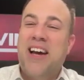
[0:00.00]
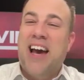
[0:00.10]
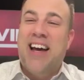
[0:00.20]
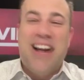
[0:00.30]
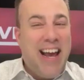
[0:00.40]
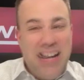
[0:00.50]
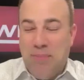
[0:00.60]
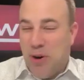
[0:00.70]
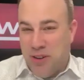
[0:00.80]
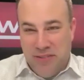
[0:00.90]
at any
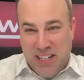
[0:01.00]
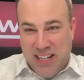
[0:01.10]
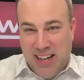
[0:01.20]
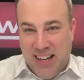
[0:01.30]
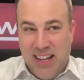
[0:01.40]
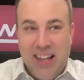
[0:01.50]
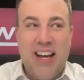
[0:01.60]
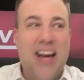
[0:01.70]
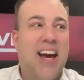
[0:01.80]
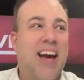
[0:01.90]
part of the day,
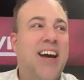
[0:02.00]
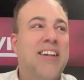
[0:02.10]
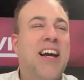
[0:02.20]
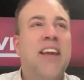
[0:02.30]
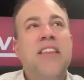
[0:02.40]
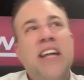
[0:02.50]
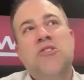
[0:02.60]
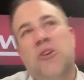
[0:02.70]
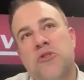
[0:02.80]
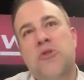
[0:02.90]
and that's
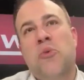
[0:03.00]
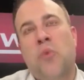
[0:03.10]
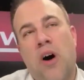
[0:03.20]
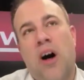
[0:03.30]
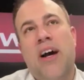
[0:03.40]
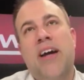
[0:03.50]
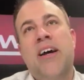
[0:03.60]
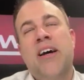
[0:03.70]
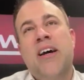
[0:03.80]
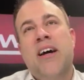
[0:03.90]
also why
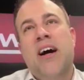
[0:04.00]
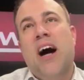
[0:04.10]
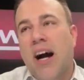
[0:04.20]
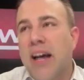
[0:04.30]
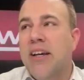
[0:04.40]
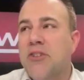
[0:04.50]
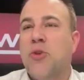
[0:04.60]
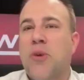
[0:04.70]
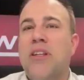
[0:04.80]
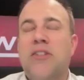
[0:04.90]
I
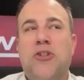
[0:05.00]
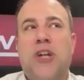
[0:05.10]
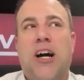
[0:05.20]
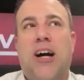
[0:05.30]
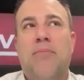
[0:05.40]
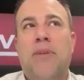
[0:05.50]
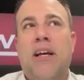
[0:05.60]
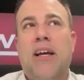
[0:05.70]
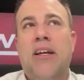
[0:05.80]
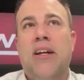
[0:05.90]
enjoy this job.
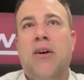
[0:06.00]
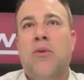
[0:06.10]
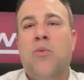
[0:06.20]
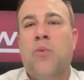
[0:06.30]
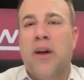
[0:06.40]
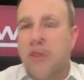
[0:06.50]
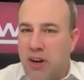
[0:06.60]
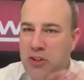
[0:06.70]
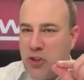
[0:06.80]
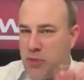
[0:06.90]
You know, whether
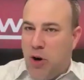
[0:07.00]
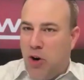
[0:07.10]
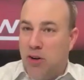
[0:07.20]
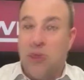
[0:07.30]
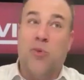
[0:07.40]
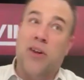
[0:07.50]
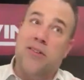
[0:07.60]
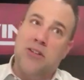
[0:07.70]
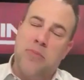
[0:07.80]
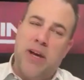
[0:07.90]
it's small or whether
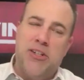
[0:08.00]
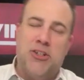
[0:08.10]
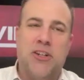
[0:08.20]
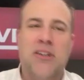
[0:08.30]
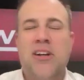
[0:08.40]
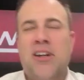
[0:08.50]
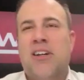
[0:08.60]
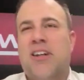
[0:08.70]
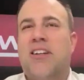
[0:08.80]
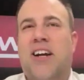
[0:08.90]
it's major.
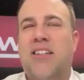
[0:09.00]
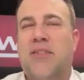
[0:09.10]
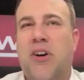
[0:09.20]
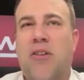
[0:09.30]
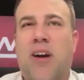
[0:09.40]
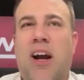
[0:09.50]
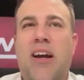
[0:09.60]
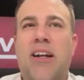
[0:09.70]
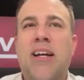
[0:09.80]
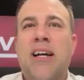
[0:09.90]
In the case of a
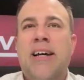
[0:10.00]
hurricane,